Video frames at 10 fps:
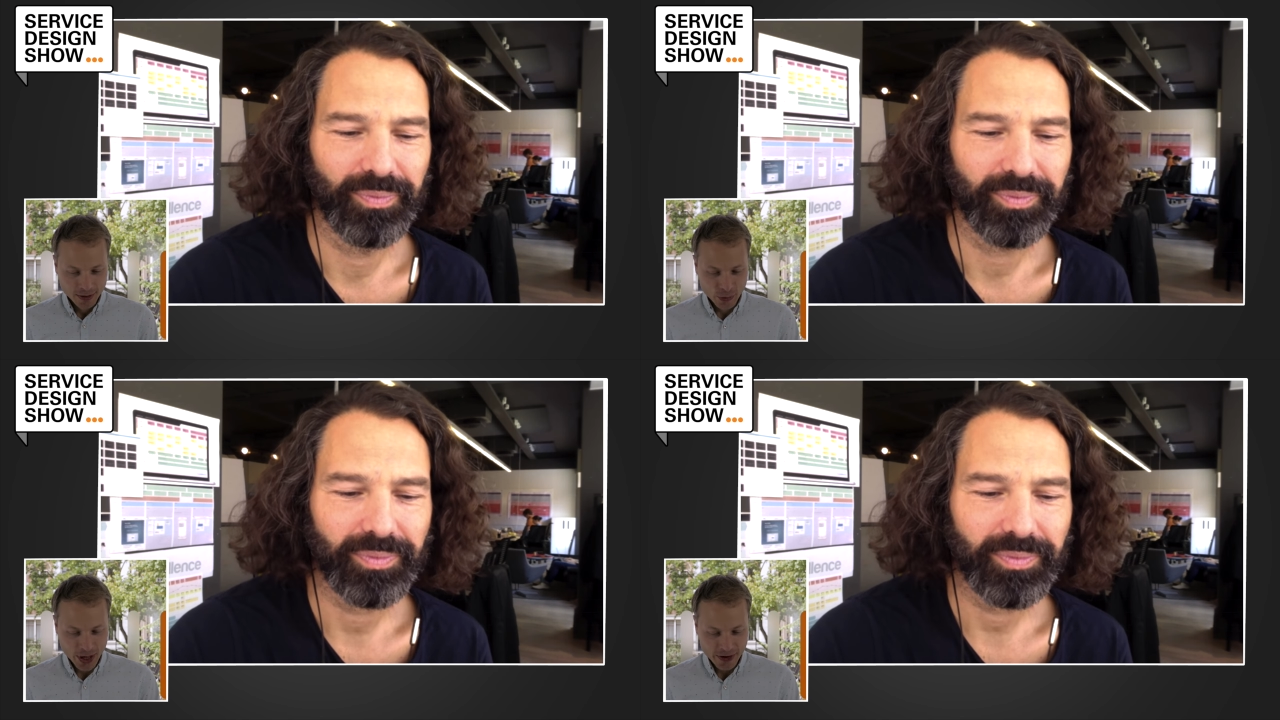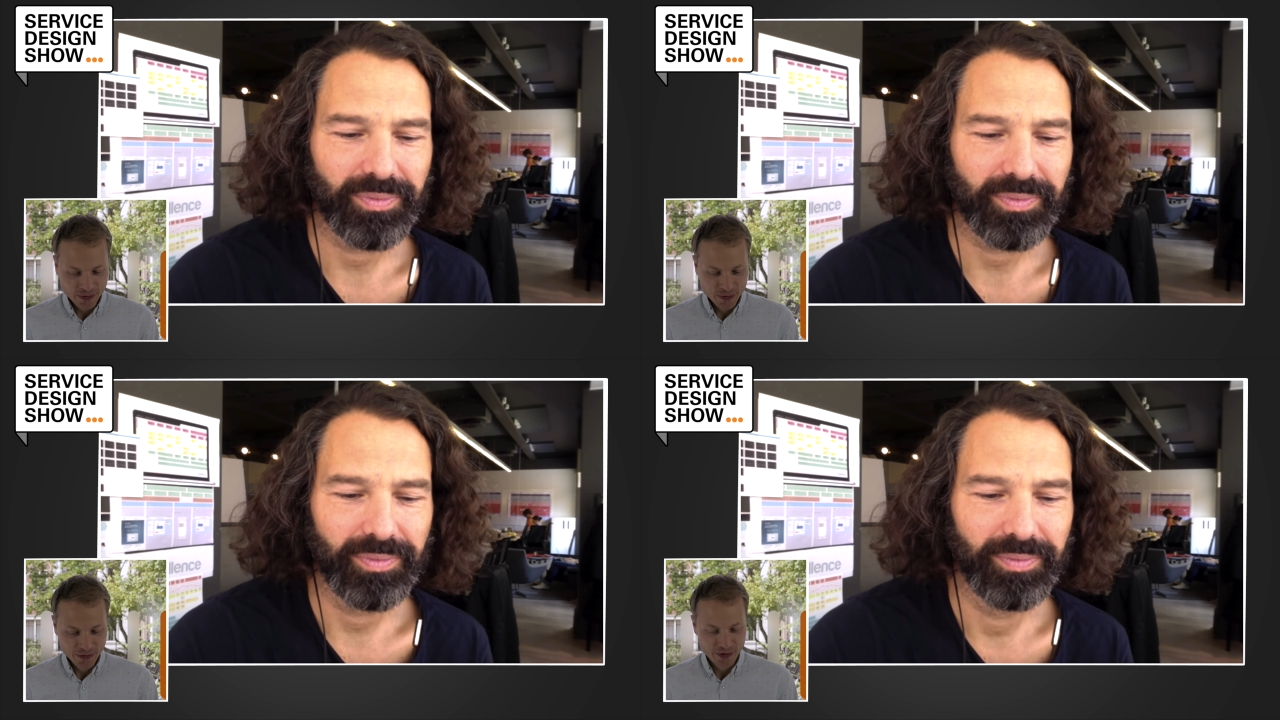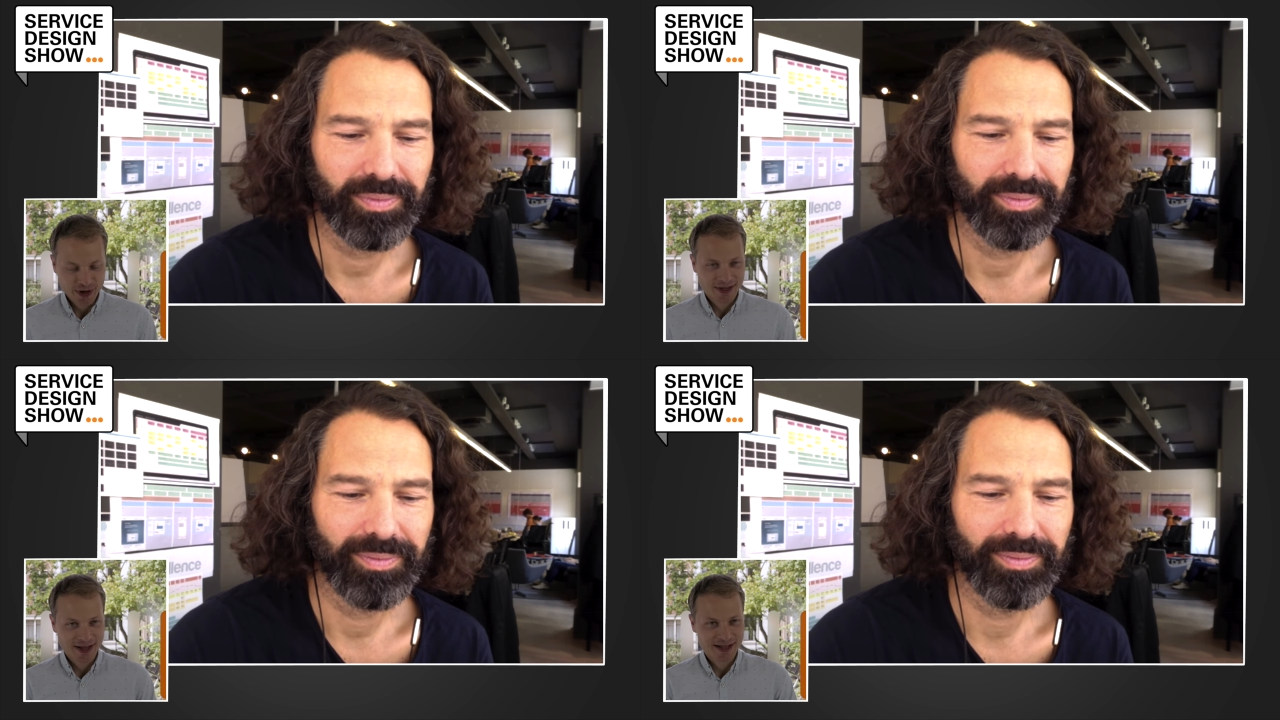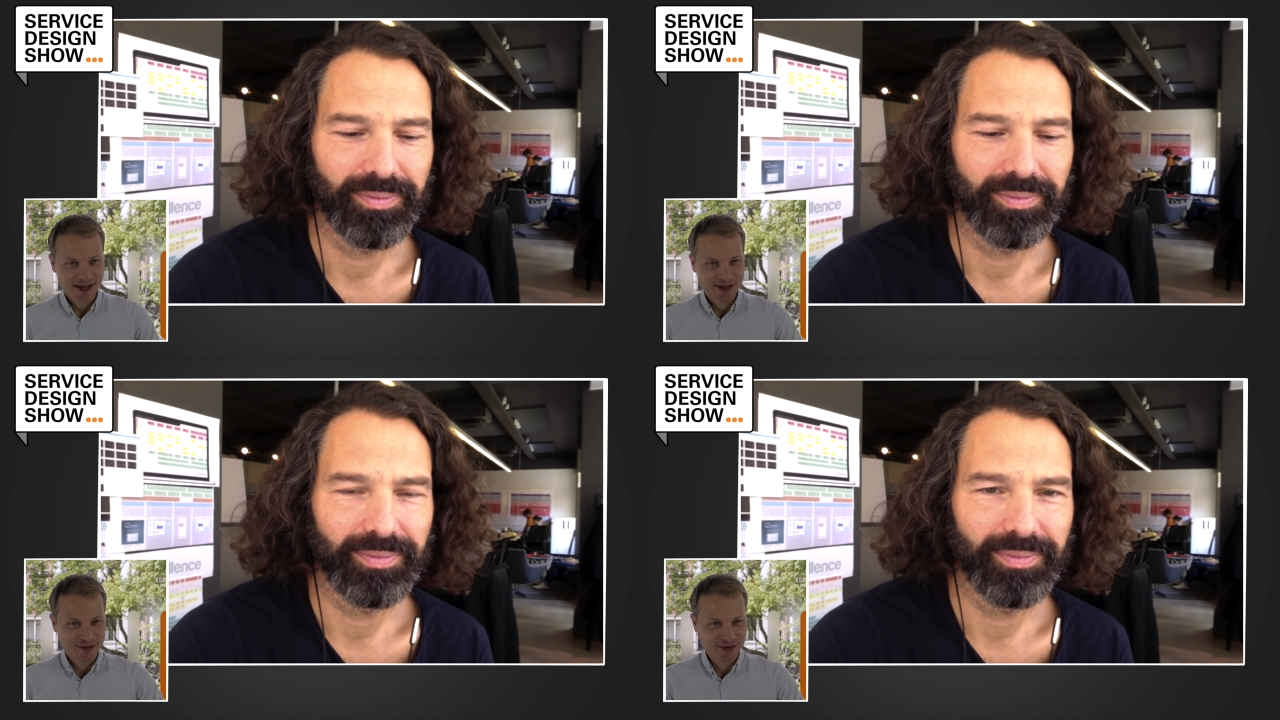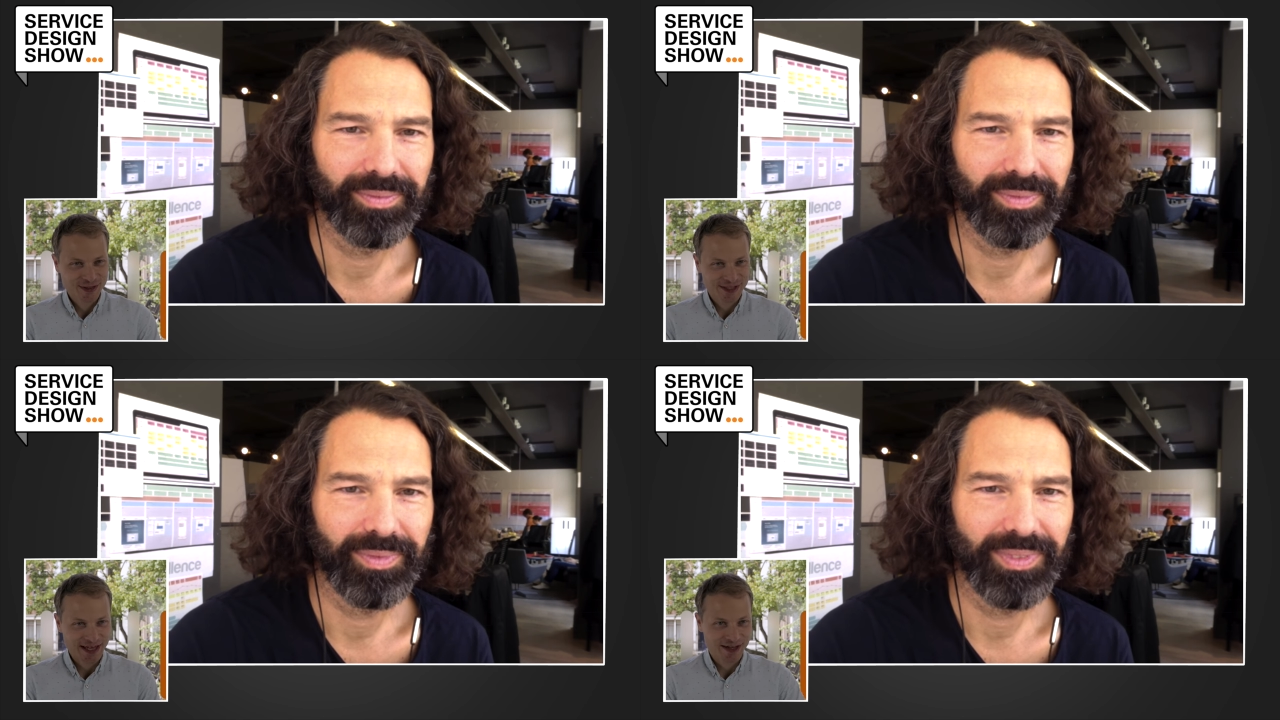Speaker 1: We have to move on, uh, Daniel,
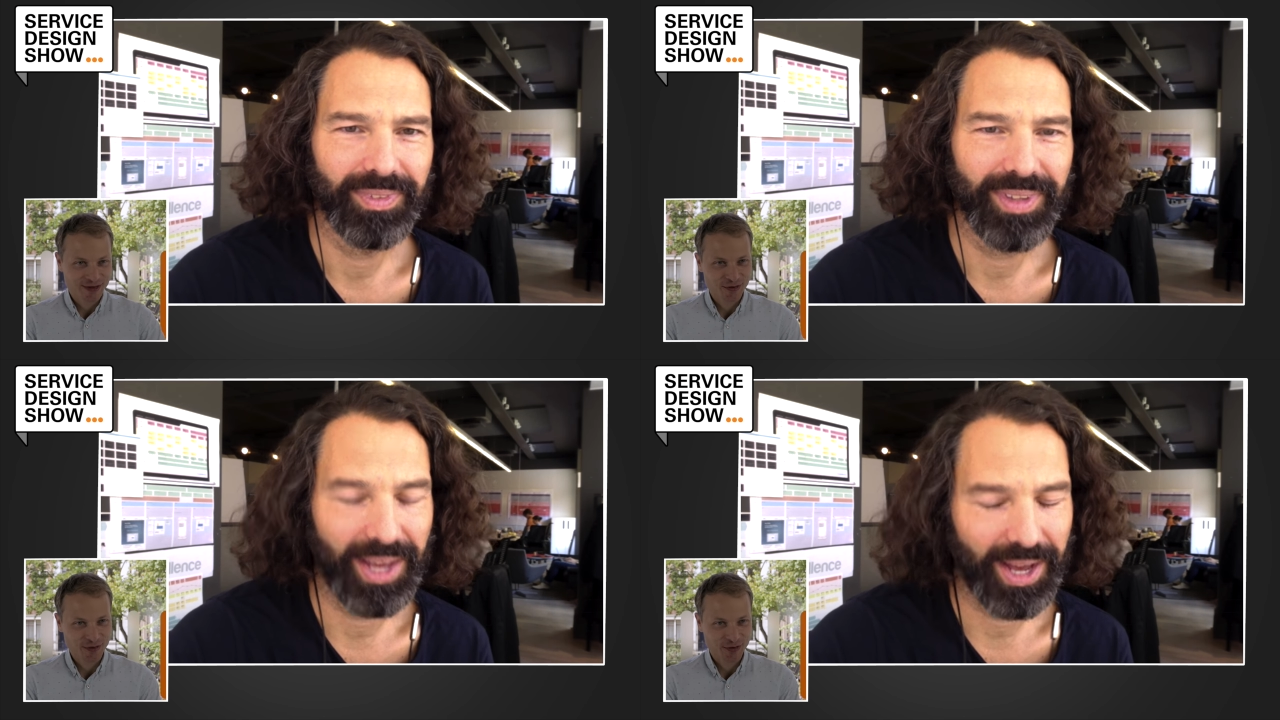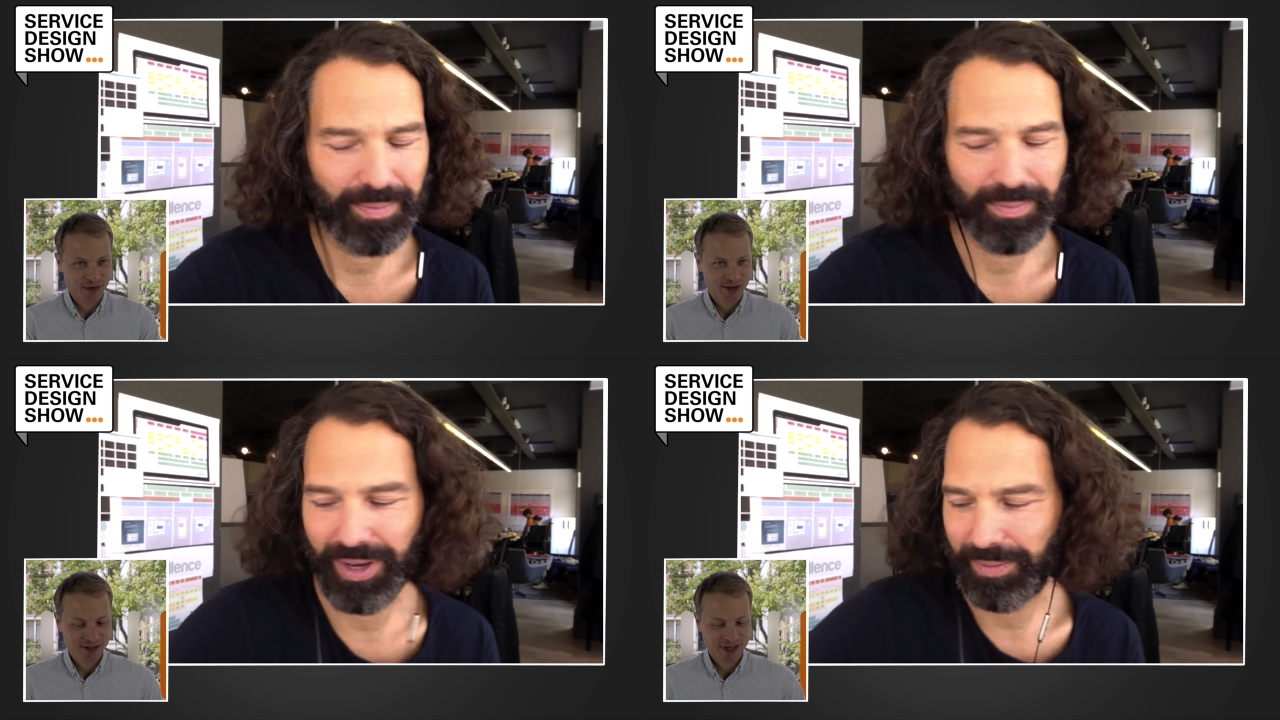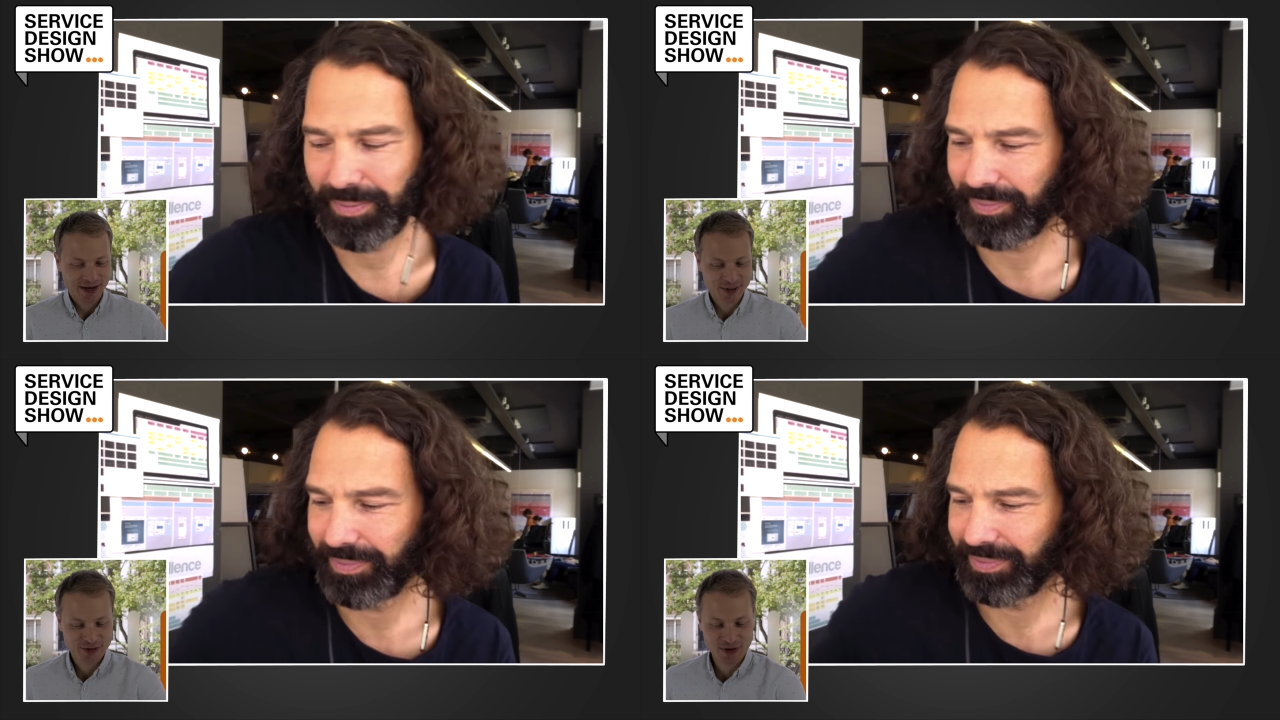to the second topic yeah, because yeah. time is